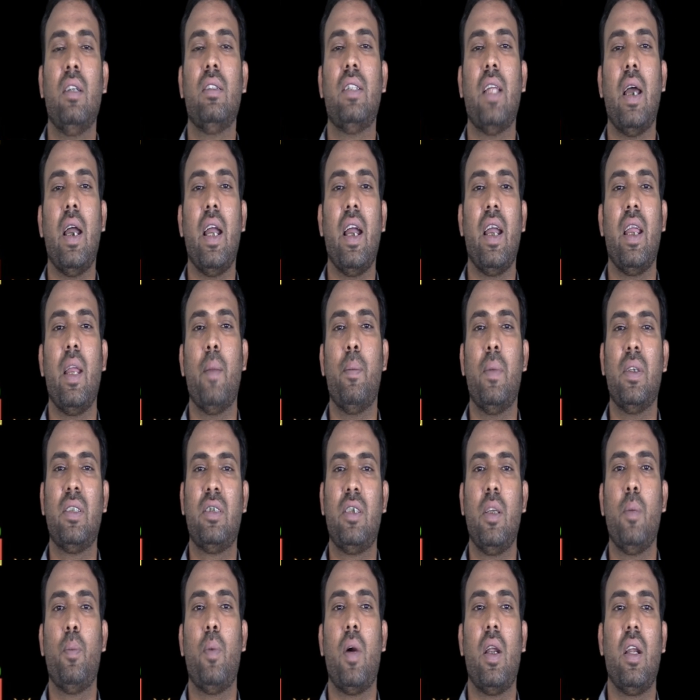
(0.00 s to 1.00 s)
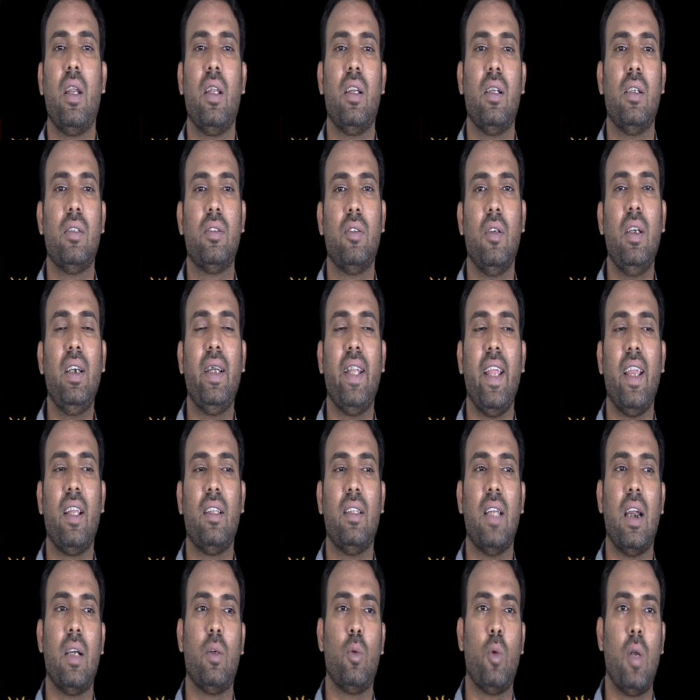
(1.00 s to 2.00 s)
the MSC particles will
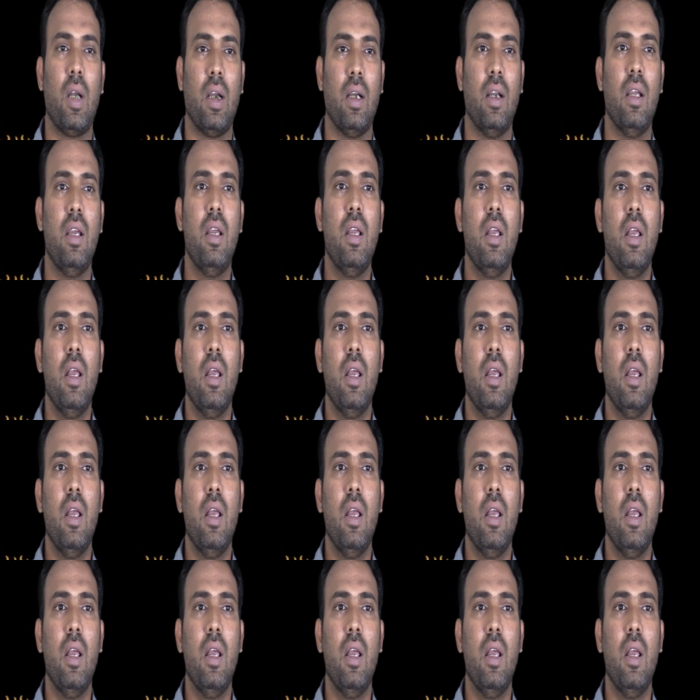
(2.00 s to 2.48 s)
take that one.